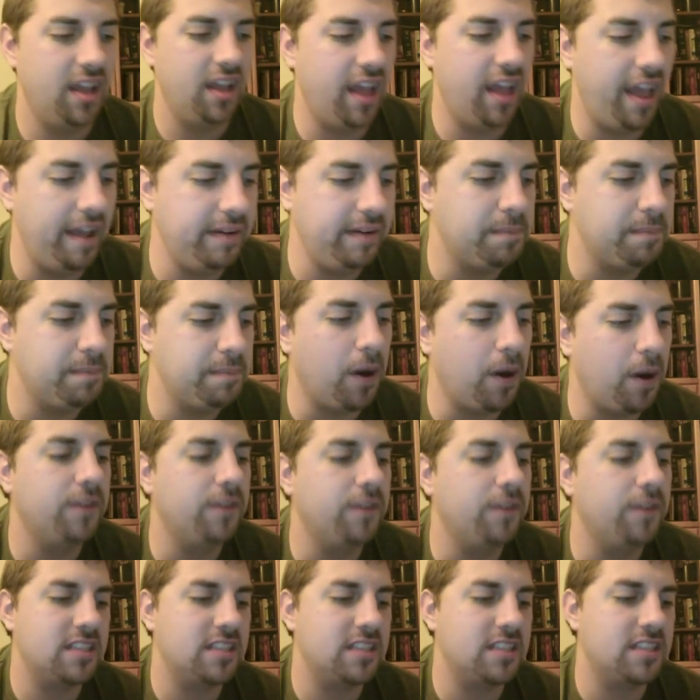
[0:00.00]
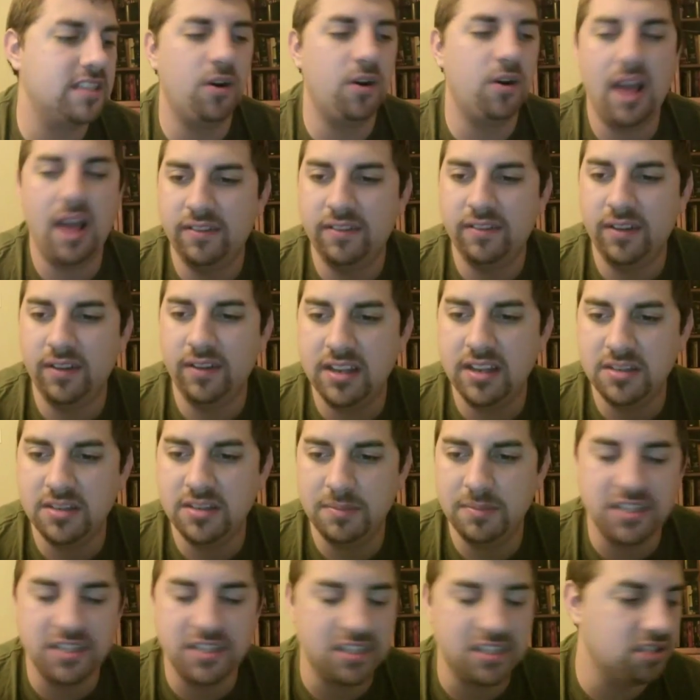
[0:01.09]
I mean, part of it's they don't have as
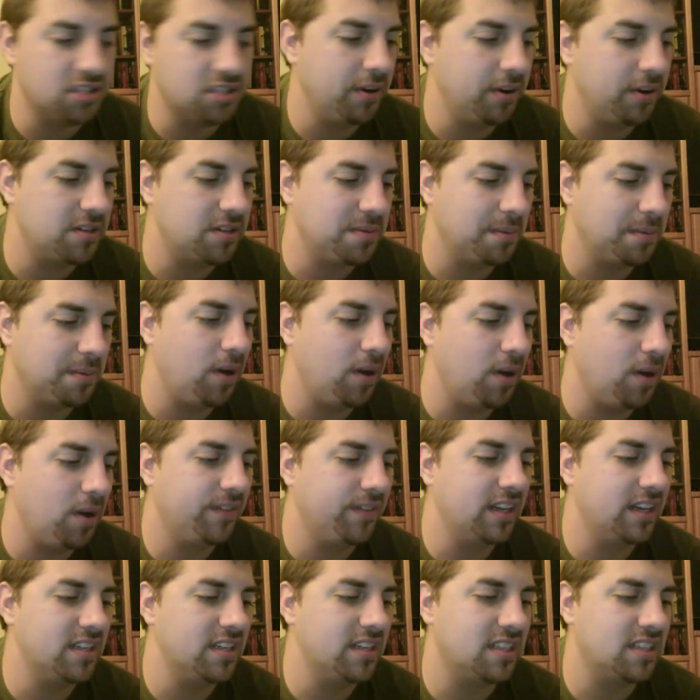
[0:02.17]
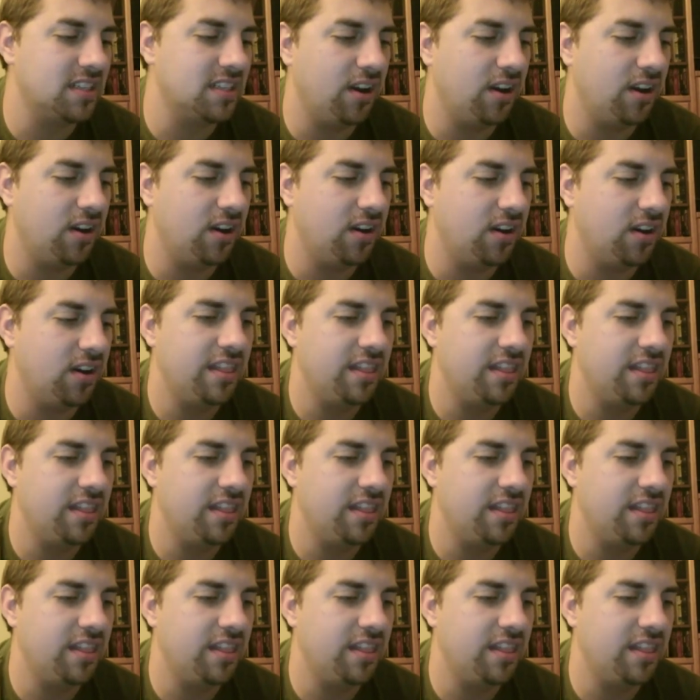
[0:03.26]
much experience, but part of it is they